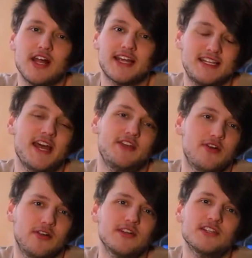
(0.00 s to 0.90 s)
like
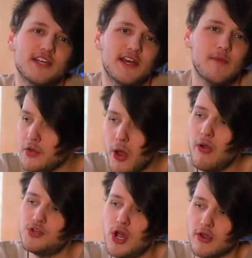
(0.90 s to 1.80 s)
$10 here.
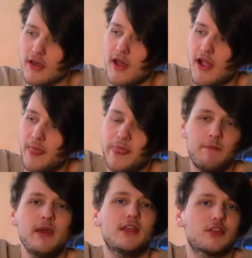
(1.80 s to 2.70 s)
No joke. The
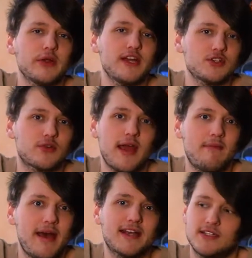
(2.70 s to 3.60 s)
big 300-gram
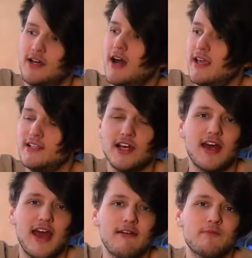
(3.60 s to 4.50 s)
bags of Takis that
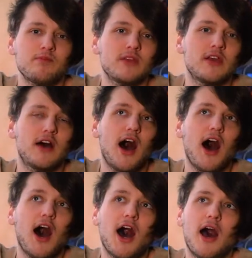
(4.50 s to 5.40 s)
I have
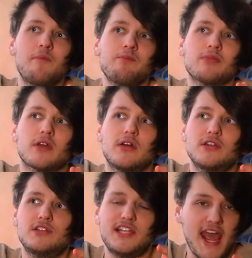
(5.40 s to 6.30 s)
are
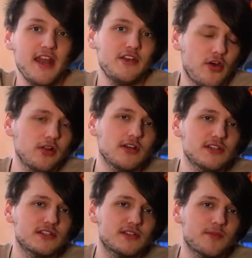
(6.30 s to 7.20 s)

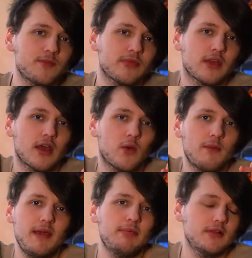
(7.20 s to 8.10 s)
$10
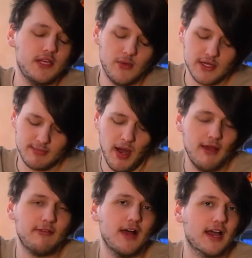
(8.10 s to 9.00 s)
when people in the US buy
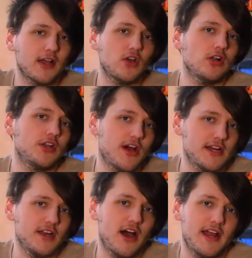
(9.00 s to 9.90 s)
them for like
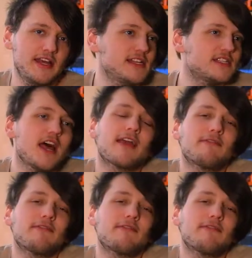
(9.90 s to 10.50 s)
$1.99. It's like,